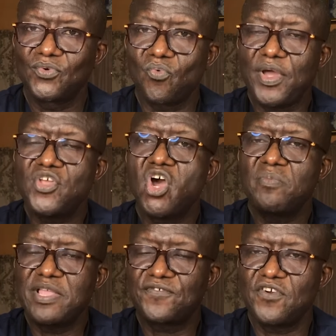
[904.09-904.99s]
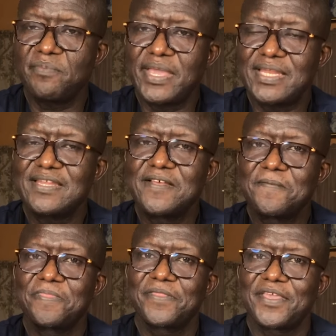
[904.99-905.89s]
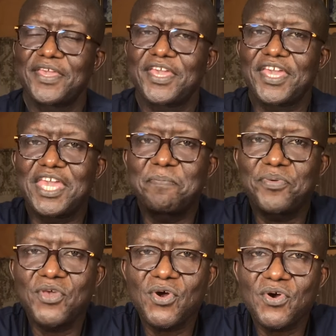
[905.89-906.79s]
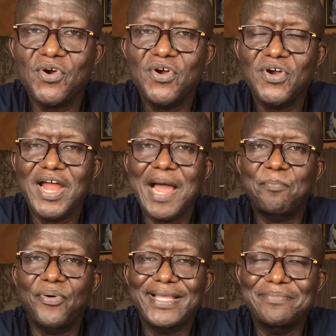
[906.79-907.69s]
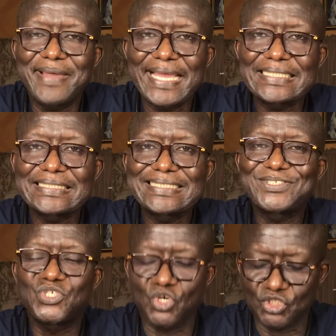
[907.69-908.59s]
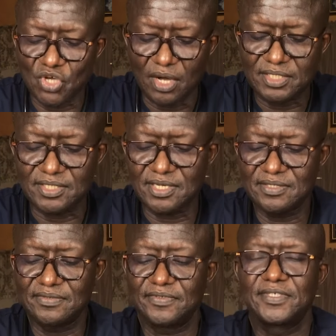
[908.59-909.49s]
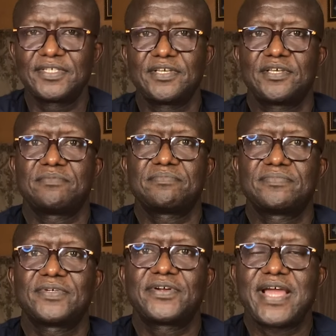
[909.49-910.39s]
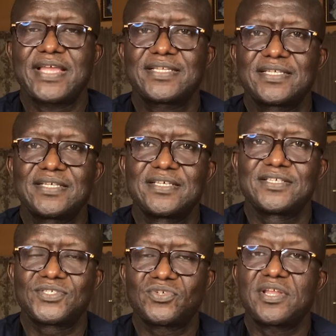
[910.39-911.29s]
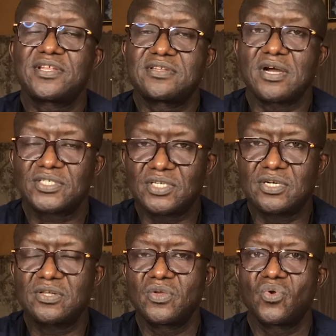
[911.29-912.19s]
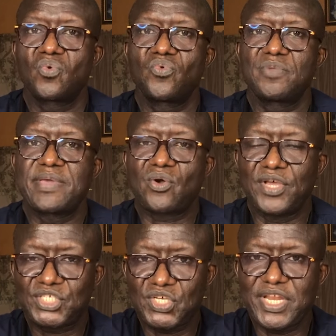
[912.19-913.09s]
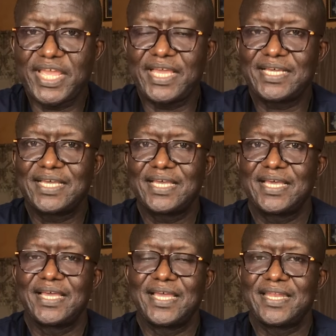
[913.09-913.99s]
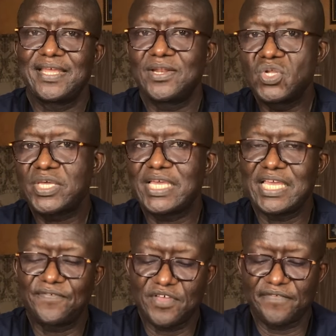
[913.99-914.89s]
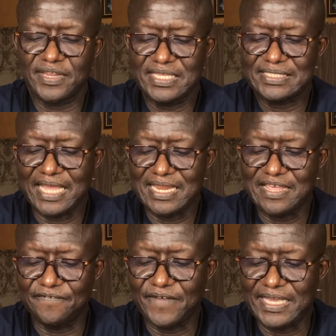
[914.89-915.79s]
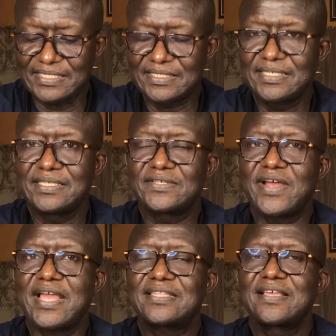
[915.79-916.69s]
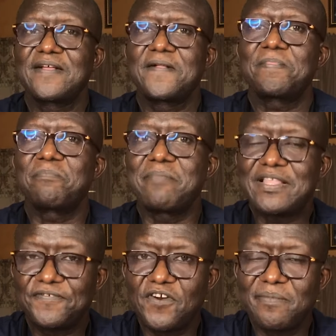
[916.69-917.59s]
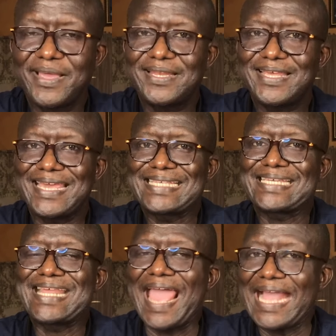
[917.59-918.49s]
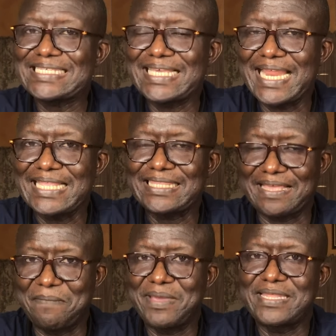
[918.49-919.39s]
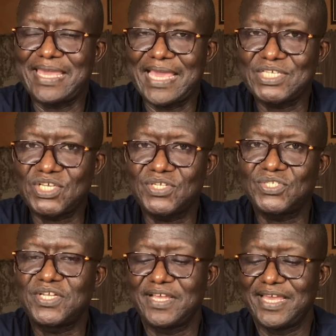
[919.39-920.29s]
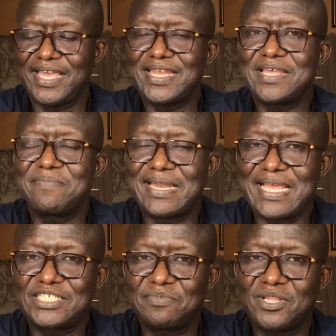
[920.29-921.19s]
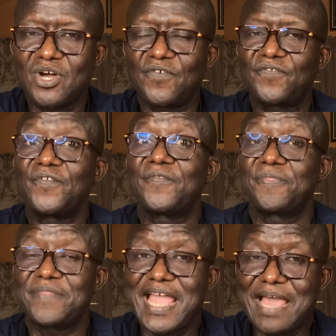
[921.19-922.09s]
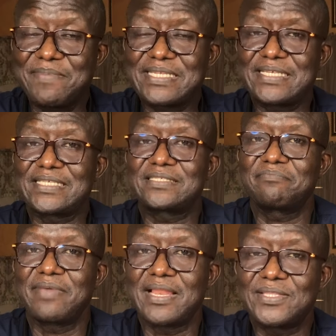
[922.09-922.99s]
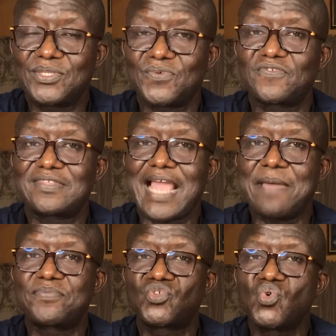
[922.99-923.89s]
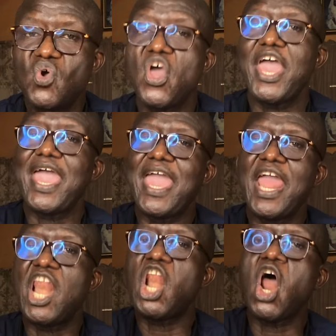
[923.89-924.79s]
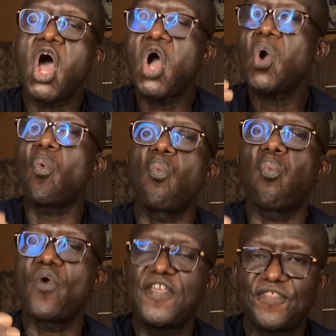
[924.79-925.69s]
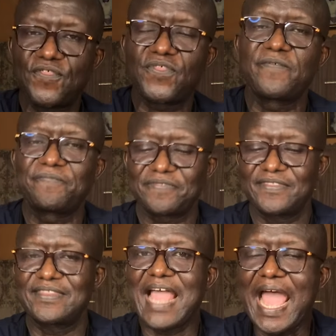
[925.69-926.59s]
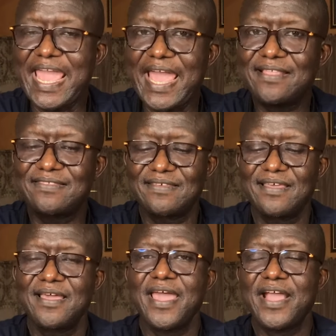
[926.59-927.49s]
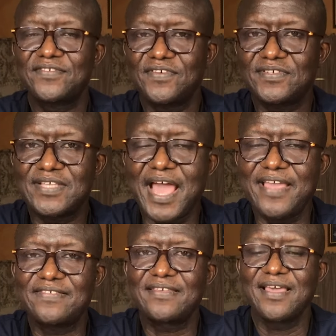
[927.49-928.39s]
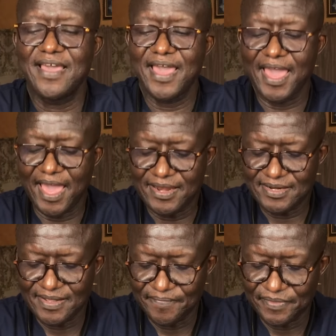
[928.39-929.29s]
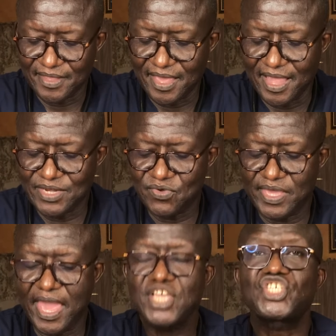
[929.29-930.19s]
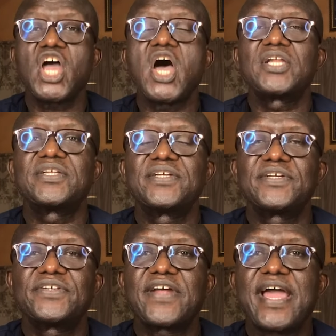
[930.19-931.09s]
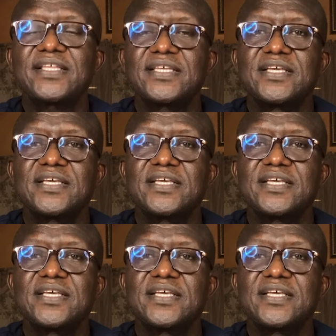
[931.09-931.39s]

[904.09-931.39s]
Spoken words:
When you're on metformin, keep your appointment to your doctor, all right? So that the doctor will be questioning and then looking if you have any side effect, right? Metformin is an excellent medication in the management of diabetes mellitus type 2, along with diet, exercise, and education, right?